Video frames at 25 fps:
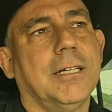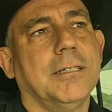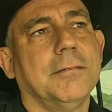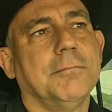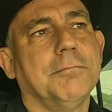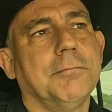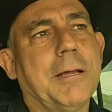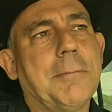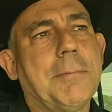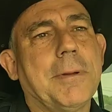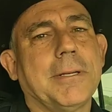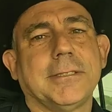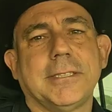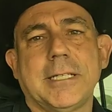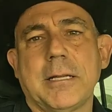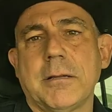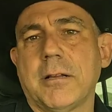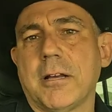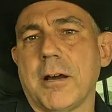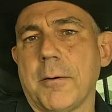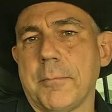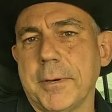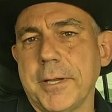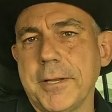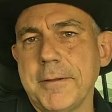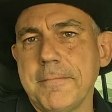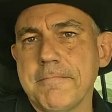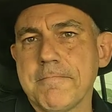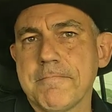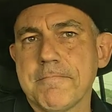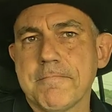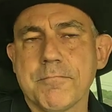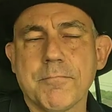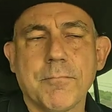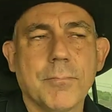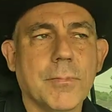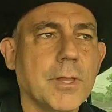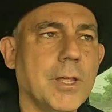made by the same company,
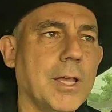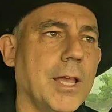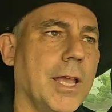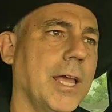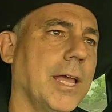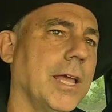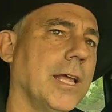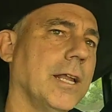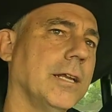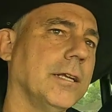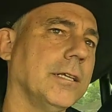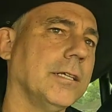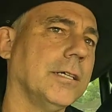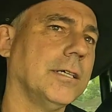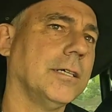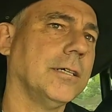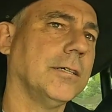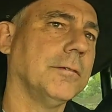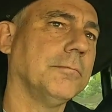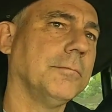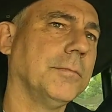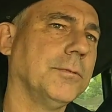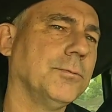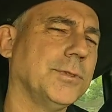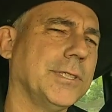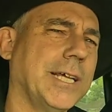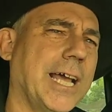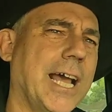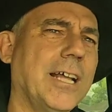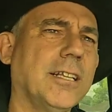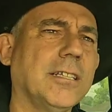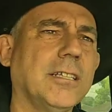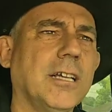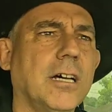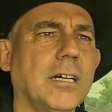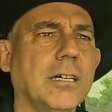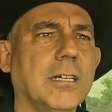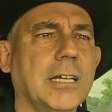and the
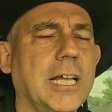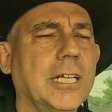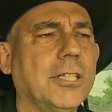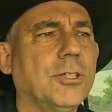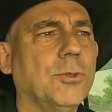Anton